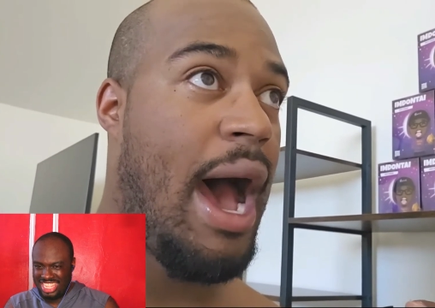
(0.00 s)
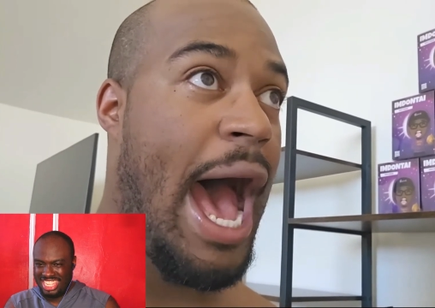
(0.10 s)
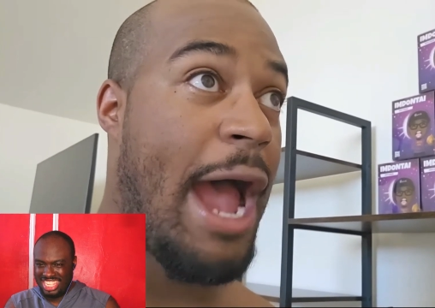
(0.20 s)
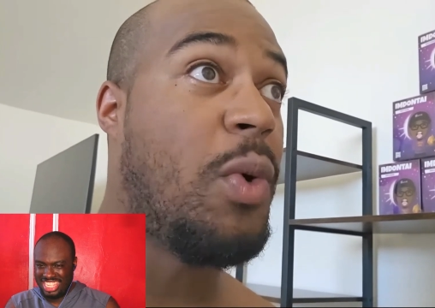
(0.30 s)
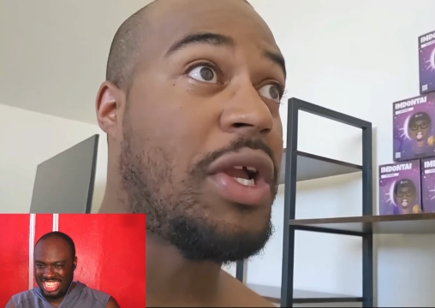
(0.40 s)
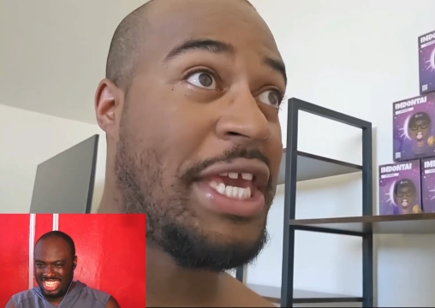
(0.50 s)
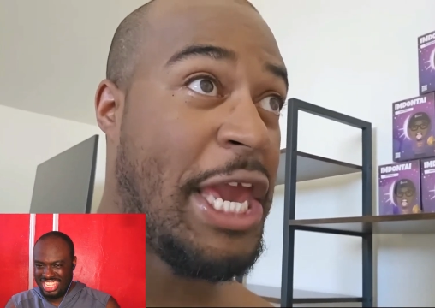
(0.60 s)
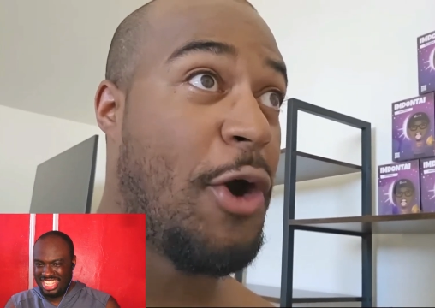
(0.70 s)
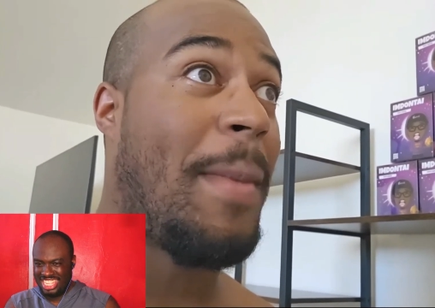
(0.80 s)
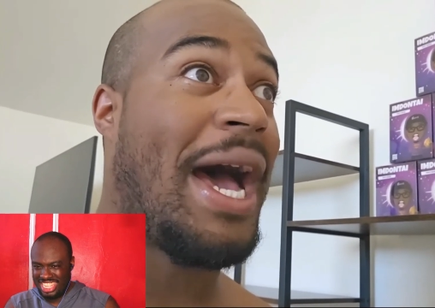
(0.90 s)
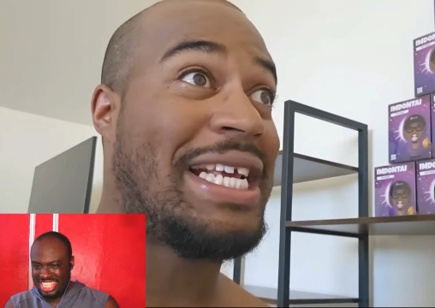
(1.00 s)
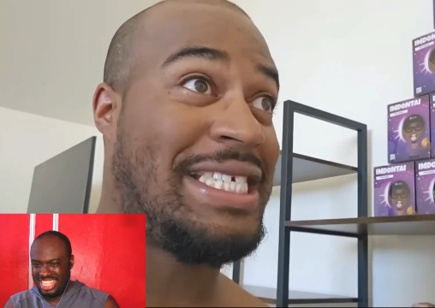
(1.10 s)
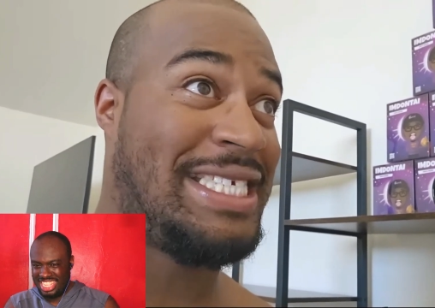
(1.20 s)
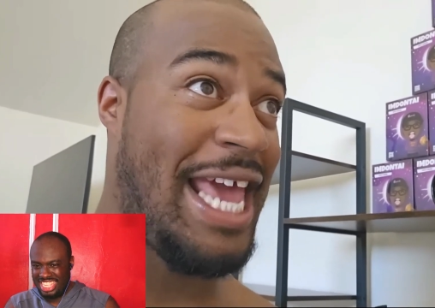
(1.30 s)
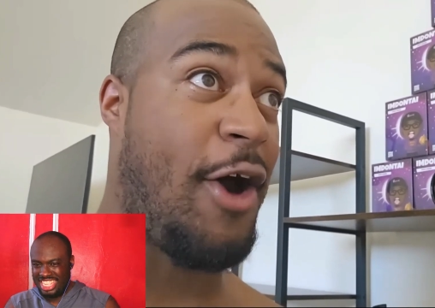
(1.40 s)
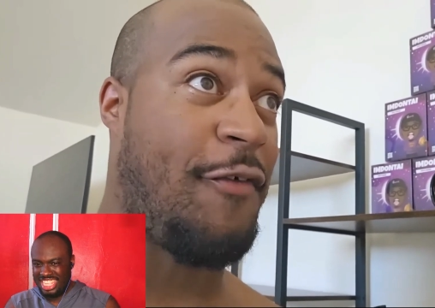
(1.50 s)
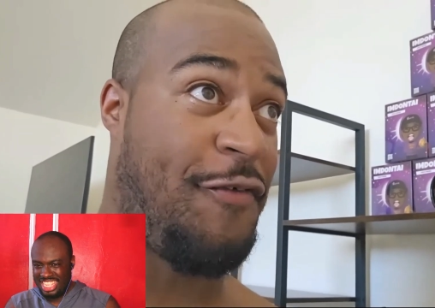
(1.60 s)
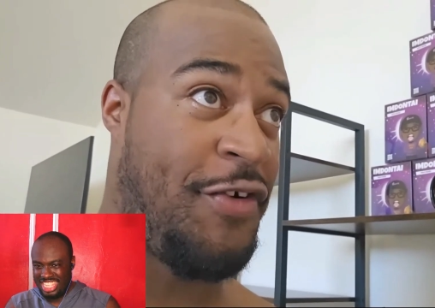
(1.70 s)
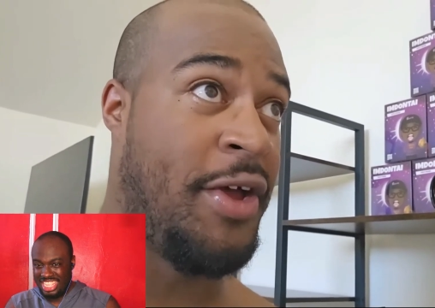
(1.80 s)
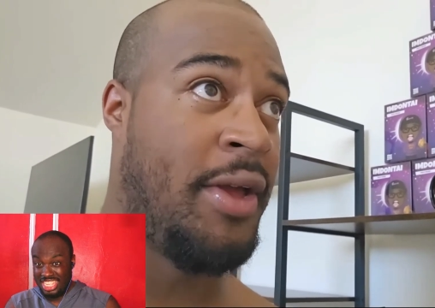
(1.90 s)
Speaker 1: I will kill
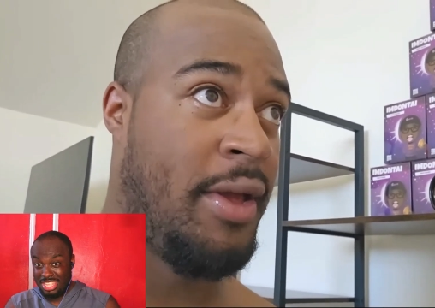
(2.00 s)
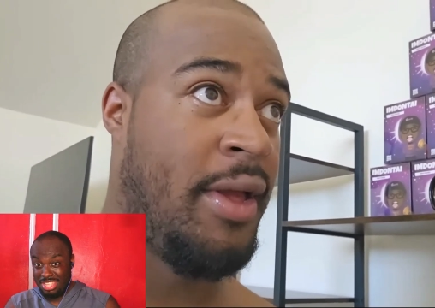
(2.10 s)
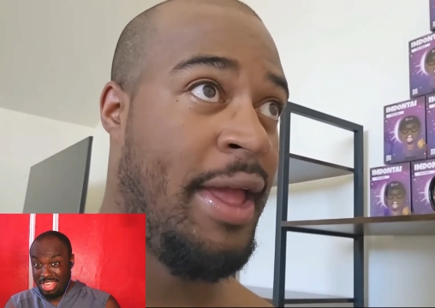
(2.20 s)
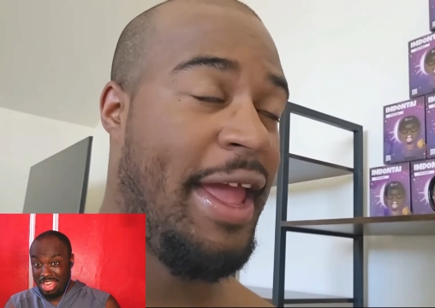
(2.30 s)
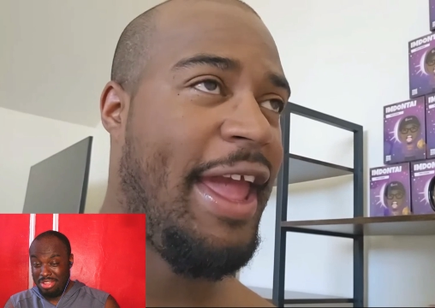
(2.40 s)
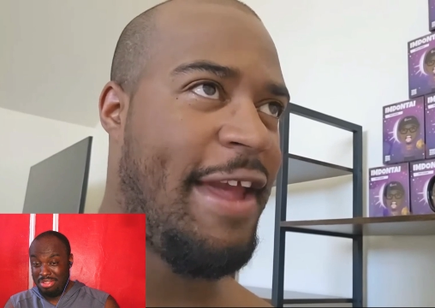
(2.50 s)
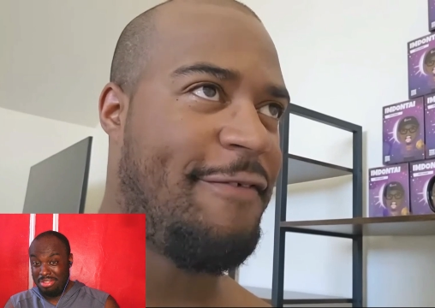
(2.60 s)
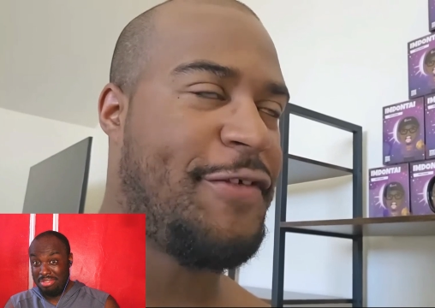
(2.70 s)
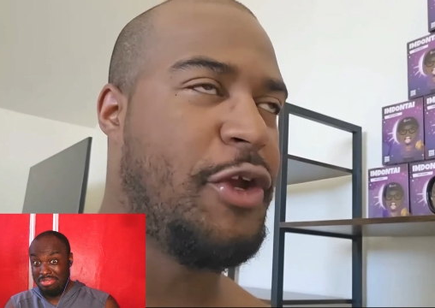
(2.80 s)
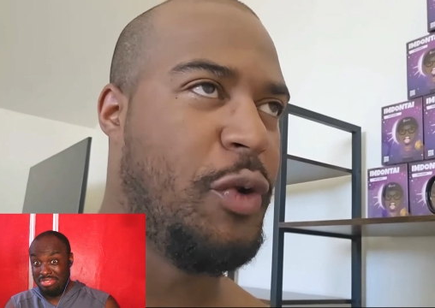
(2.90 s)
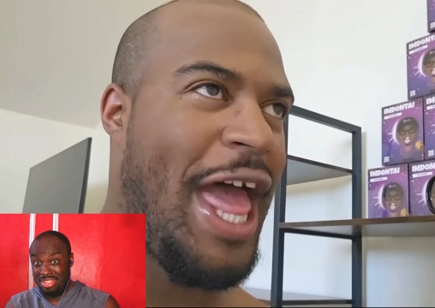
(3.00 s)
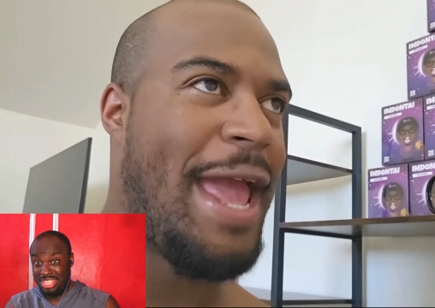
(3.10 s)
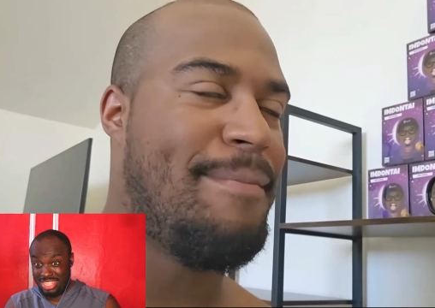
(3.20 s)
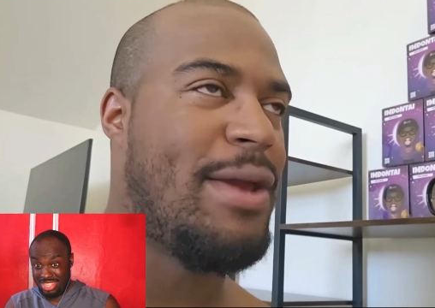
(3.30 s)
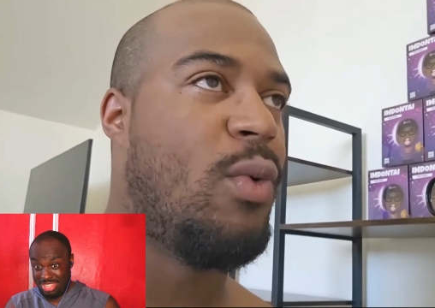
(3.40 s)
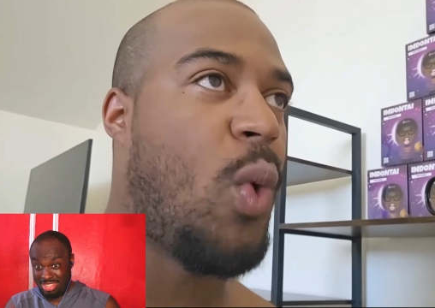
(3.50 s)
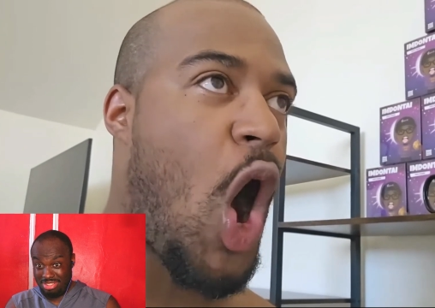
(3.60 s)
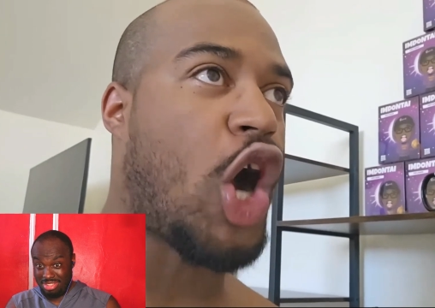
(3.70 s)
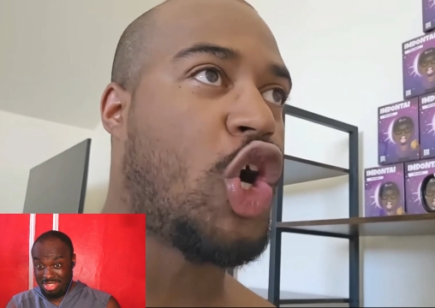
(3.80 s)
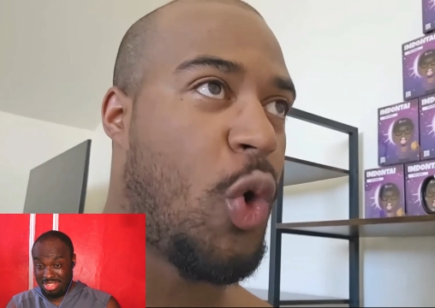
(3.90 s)
myself Uh-oh. if you let me
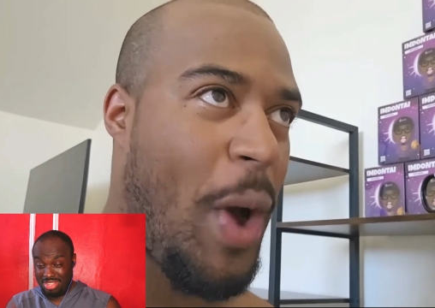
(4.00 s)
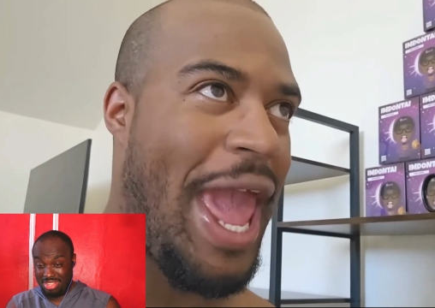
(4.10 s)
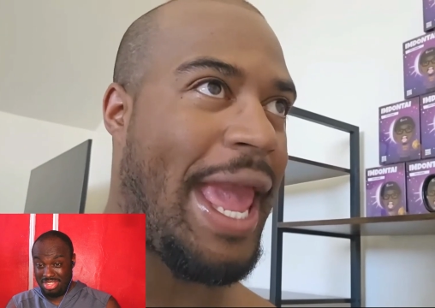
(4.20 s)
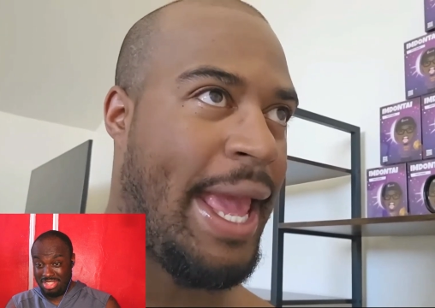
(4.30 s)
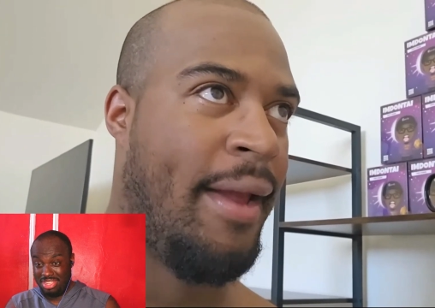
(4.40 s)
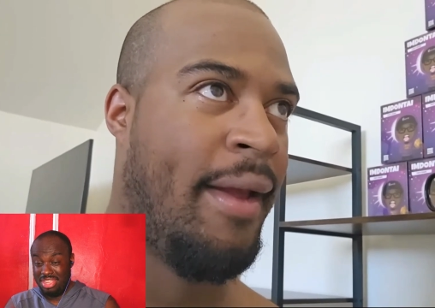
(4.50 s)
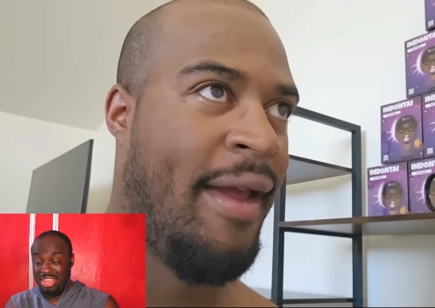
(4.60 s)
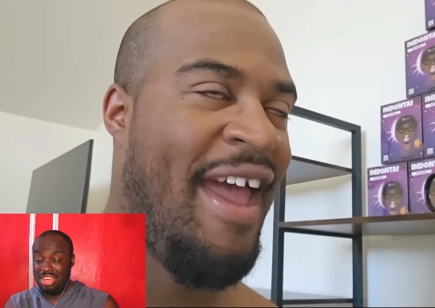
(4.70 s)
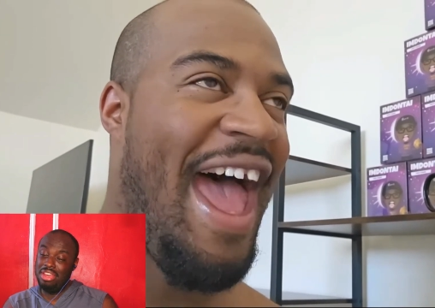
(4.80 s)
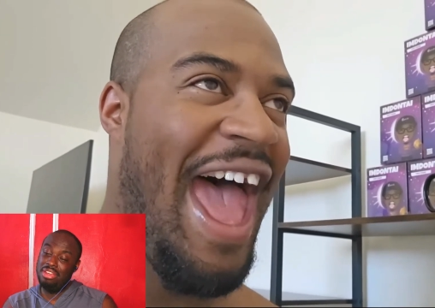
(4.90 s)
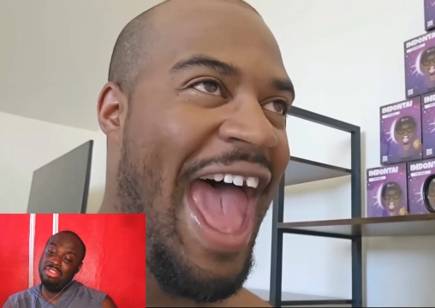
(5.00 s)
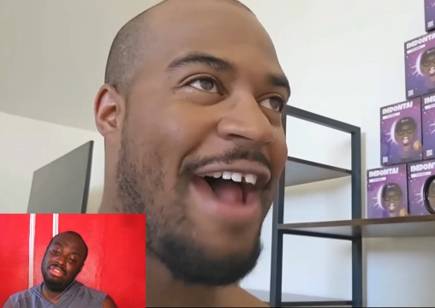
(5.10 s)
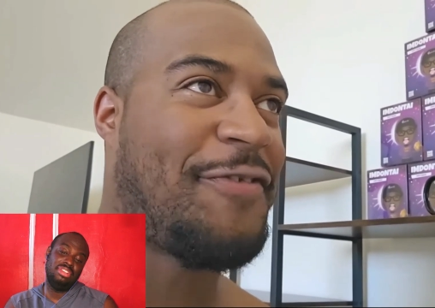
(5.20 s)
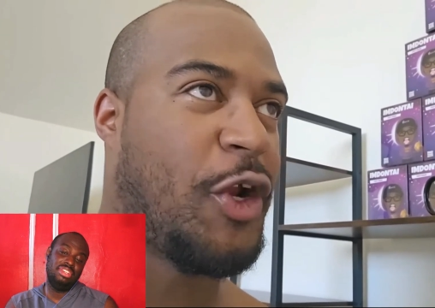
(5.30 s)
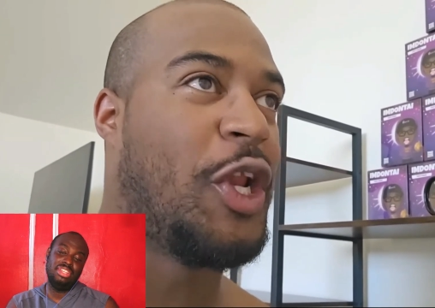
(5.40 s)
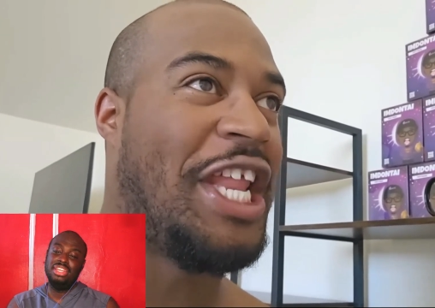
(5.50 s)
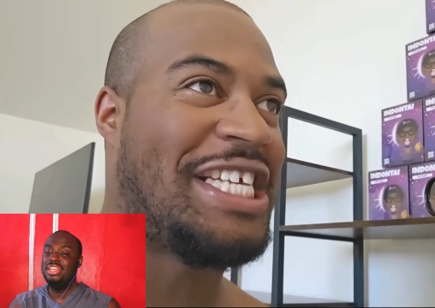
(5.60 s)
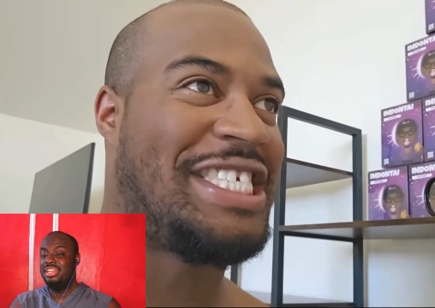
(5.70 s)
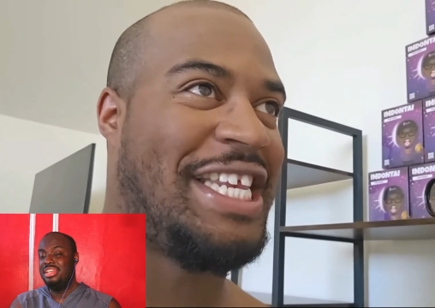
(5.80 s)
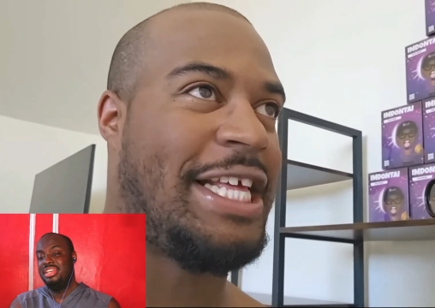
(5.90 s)
walk away after
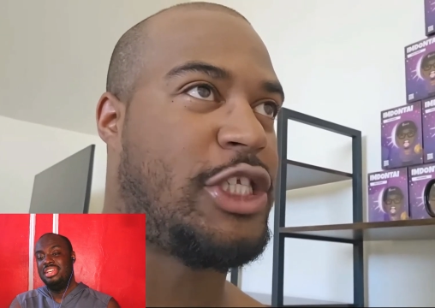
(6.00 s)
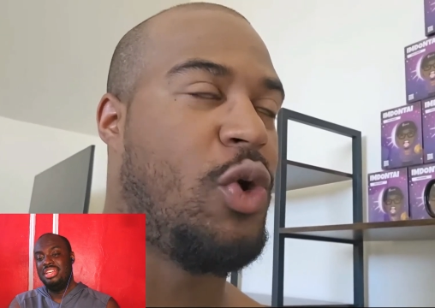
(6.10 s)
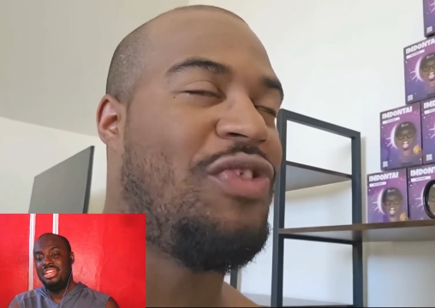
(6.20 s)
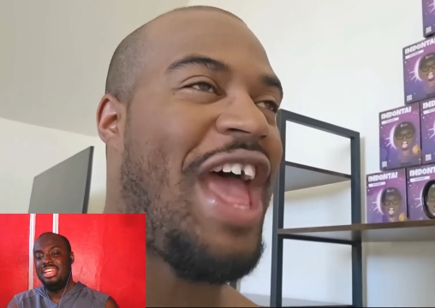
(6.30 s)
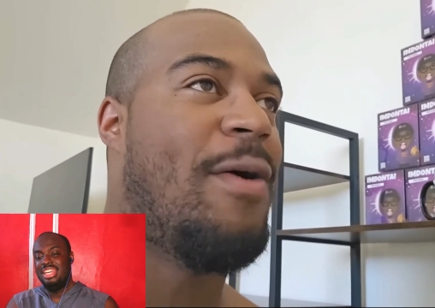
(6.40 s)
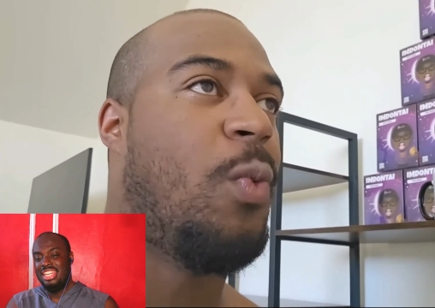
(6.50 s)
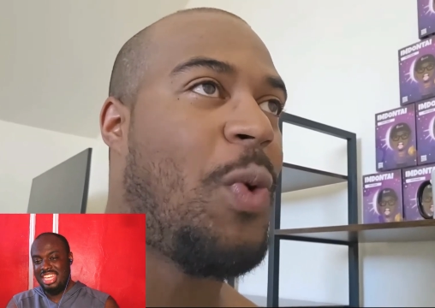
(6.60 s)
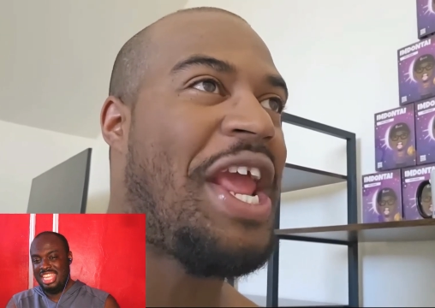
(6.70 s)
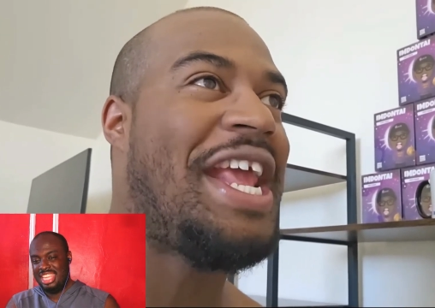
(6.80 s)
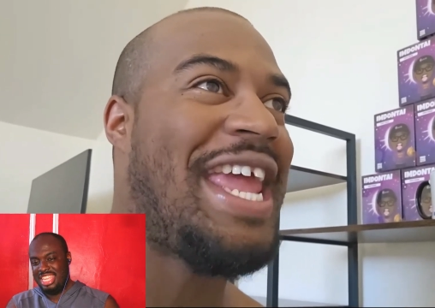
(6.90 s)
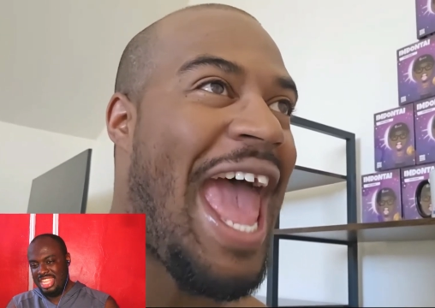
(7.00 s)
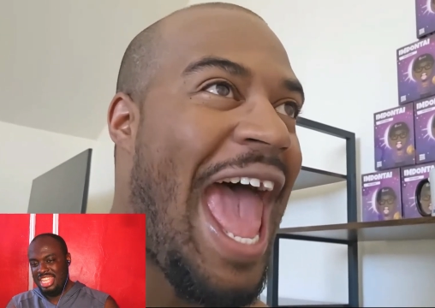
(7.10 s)
listening to that weak